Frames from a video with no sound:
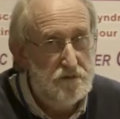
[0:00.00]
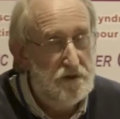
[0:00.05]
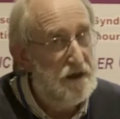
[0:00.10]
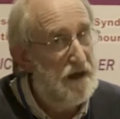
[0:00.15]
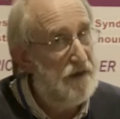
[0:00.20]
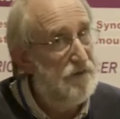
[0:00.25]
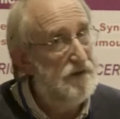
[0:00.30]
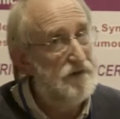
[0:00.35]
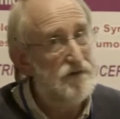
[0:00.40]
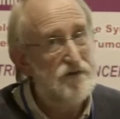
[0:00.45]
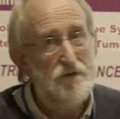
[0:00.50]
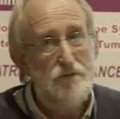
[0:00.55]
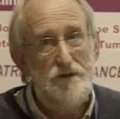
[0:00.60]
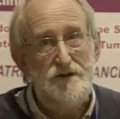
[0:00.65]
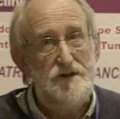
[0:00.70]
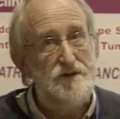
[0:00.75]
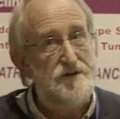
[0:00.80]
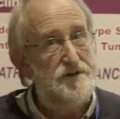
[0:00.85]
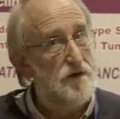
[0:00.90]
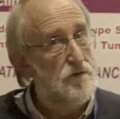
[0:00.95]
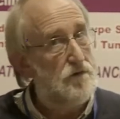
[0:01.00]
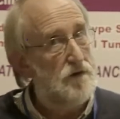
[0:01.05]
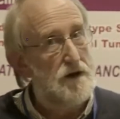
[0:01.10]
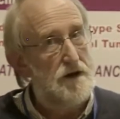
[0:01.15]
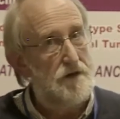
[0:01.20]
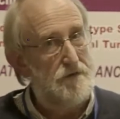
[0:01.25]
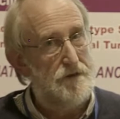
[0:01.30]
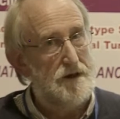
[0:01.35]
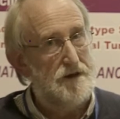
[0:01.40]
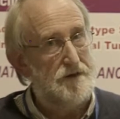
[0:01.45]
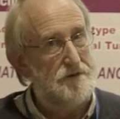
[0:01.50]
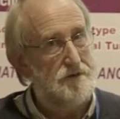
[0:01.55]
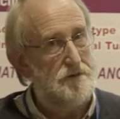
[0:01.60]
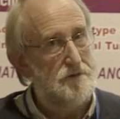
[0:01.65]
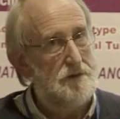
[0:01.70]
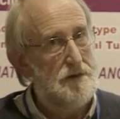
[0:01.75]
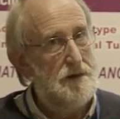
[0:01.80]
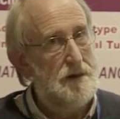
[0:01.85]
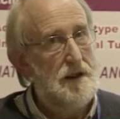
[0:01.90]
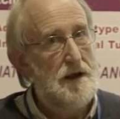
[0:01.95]
Ethics committees don't like that.
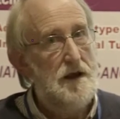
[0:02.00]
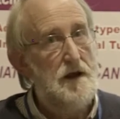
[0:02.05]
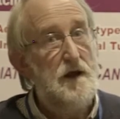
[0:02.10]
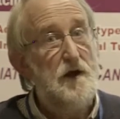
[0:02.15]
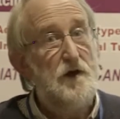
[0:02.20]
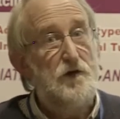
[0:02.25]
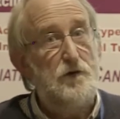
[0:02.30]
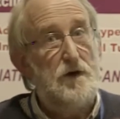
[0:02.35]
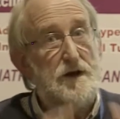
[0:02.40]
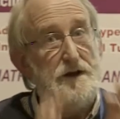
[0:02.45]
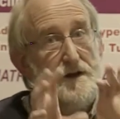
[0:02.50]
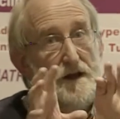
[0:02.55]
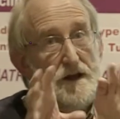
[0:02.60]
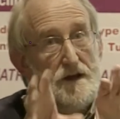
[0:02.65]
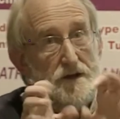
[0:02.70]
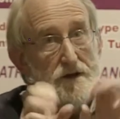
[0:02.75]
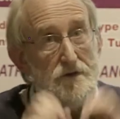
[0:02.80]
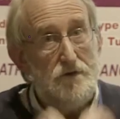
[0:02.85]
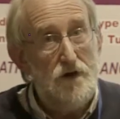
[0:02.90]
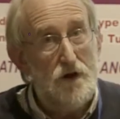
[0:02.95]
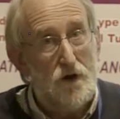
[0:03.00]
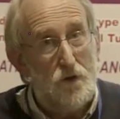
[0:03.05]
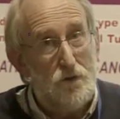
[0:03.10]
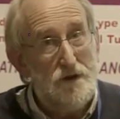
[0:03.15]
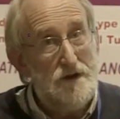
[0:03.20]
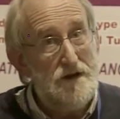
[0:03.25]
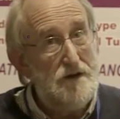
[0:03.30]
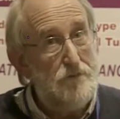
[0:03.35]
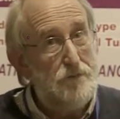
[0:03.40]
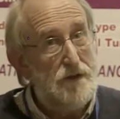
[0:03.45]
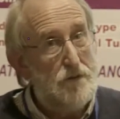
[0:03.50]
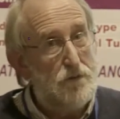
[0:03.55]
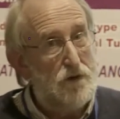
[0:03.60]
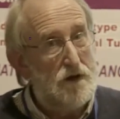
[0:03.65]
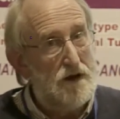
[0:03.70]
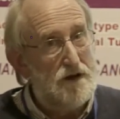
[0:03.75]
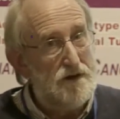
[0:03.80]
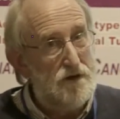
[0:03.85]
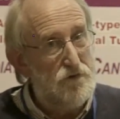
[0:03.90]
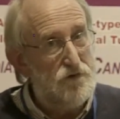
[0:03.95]
So we need people
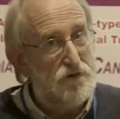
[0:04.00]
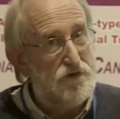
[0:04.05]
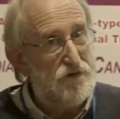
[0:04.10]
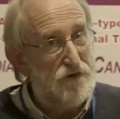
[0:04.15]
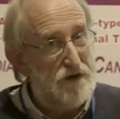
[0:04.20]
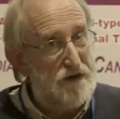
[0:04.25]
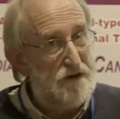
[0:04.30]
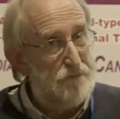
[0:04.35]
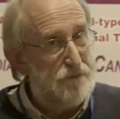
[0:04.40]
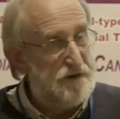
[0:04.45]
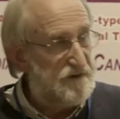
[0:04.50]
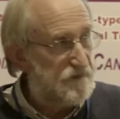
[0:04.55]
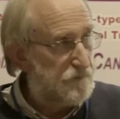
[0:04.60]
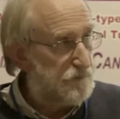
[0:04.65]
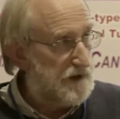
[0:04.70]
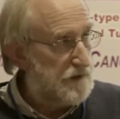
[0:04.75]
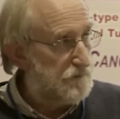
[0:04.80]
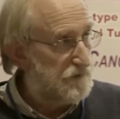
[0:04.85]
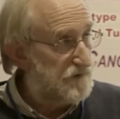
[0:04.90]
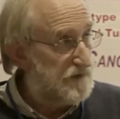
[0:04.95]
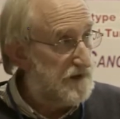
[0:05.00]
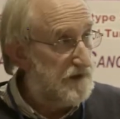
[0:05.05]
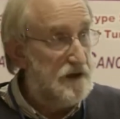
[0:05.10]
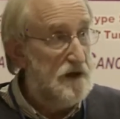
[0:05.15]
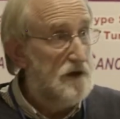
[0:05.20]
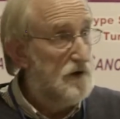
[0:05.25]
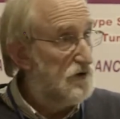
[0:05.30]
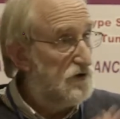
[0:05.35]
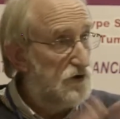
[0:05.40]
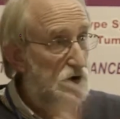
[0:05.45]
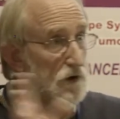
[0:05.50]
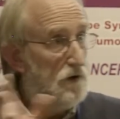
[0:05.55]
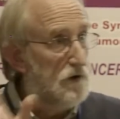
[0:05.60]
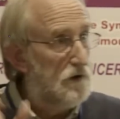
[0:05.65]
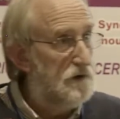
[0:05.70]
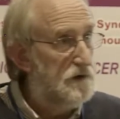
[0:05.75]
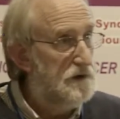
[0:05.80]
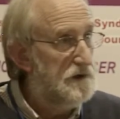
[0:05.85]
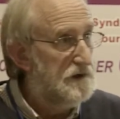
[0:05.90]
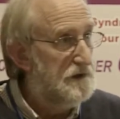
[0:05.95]
like you to sign a piece of paper saying,
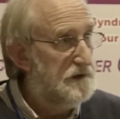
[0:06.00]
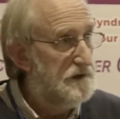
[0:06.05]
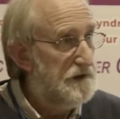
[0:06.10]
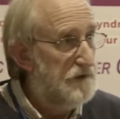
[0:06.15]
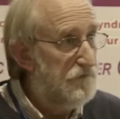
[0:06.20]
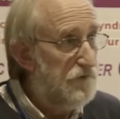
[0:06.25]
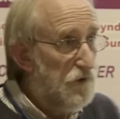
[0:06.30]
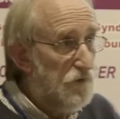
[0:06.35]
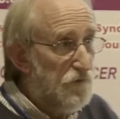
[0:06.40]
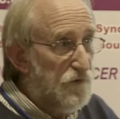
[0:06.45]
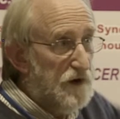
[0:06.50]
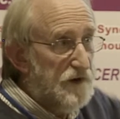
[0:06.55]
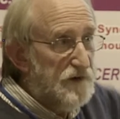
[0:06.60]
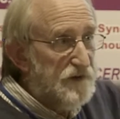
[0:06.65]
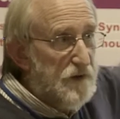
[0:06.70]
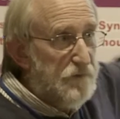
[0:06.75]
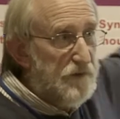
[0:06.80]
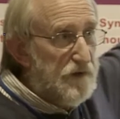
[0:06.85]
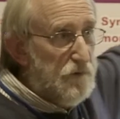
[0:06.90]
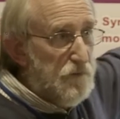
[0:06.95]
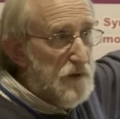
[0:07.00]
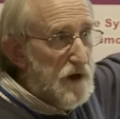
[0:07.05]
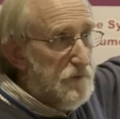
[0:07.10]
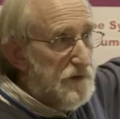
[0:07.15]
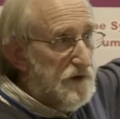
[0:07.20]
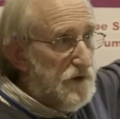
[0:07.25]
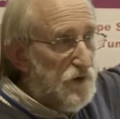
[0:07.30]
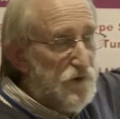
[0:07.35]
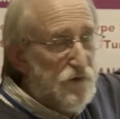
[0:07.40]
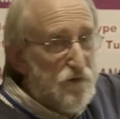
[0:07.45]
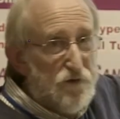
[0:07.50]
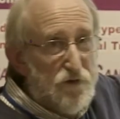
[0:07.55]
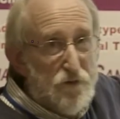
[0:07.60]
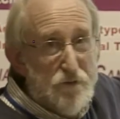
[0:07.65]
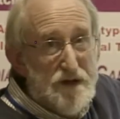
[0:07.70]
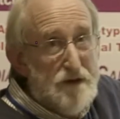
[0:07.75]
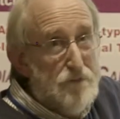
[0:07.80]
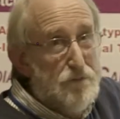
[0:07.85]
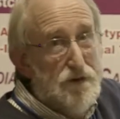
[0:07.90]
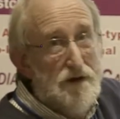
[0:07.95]
sure, if you find something that might be useful to
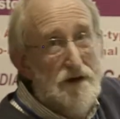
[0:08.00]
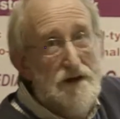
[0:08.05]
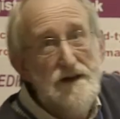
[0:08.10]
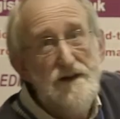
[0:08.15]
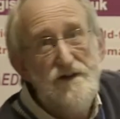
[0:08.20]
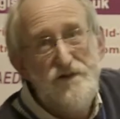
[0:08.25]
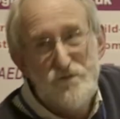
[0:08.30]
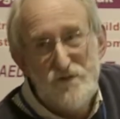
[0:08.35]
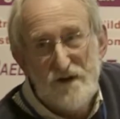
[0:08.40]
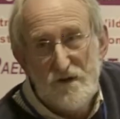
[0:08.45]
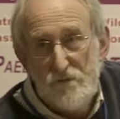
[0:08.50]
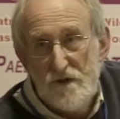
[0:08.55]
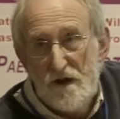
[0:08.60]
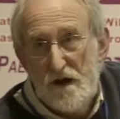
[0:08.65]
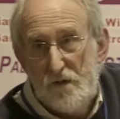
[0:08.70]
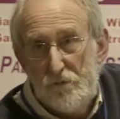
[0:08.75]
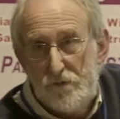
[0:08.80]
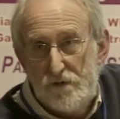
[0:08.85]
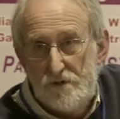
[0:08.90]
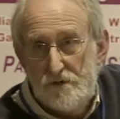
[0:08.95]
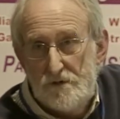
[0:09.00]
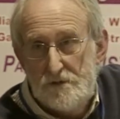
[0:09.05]
me, please ring me up.